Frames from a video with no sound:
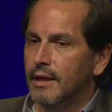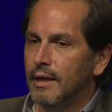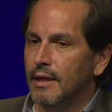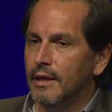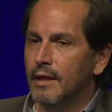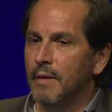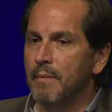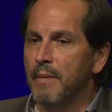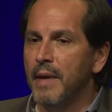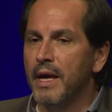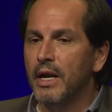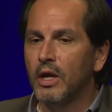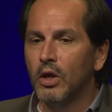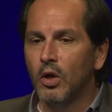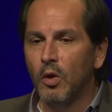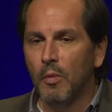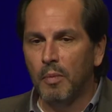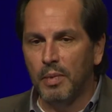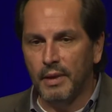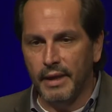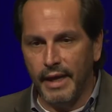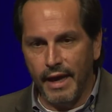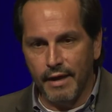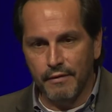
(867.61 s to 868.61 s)
the medical
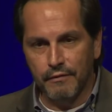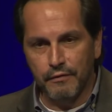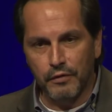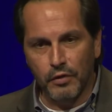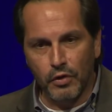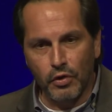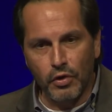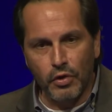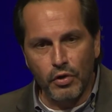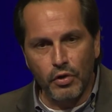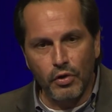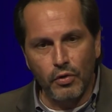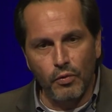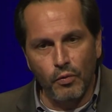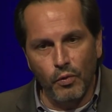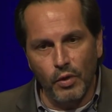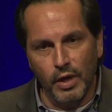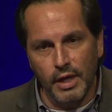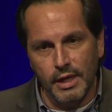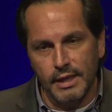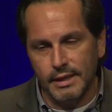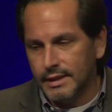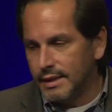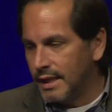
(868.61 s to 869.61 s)
plan for her
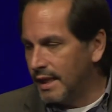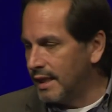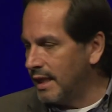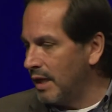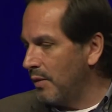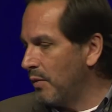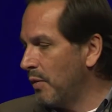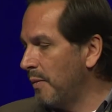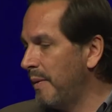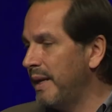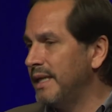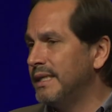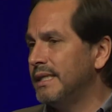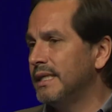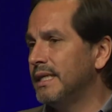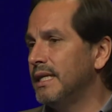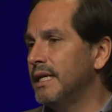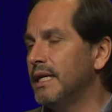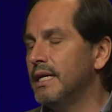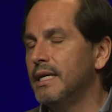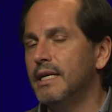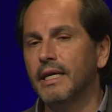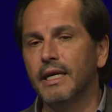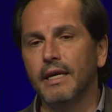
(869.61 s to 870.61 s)
was that they were basically
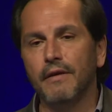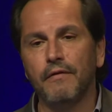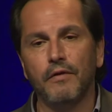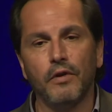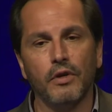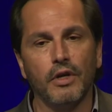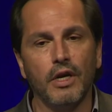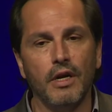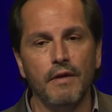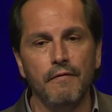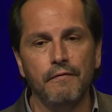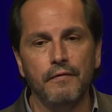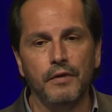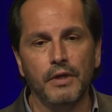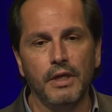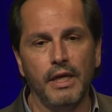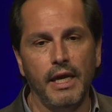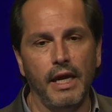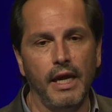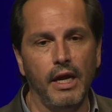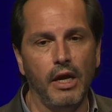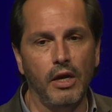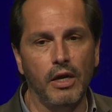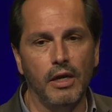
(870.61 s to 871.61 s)
going to give her comfort
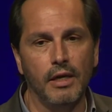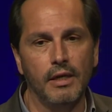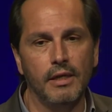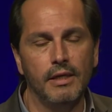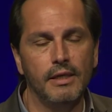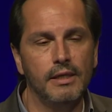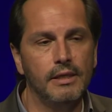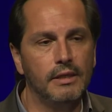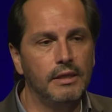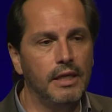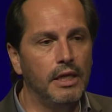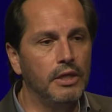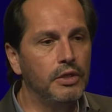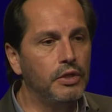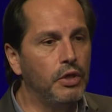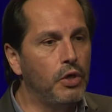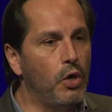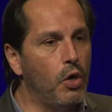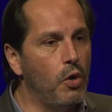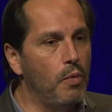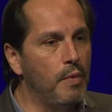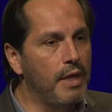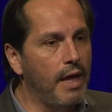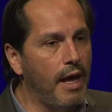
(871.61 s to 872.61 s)
care, send her
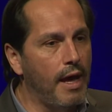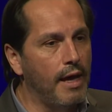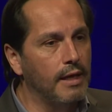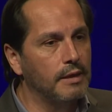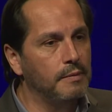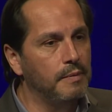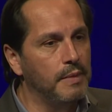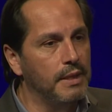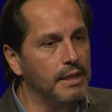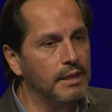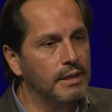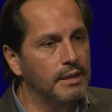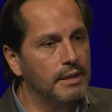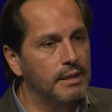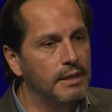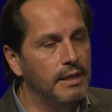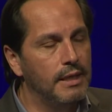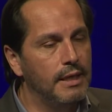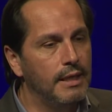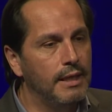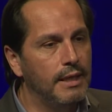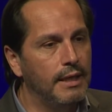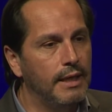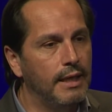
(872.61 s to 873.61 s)
home with hospice,
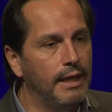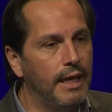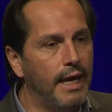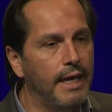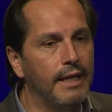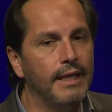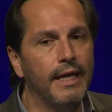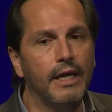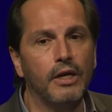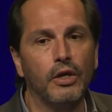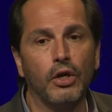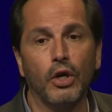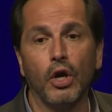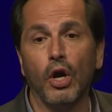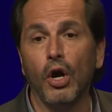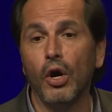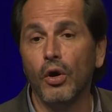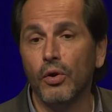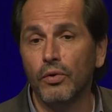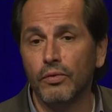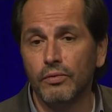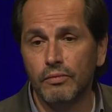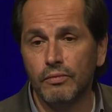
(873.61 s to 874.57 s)
and let her go.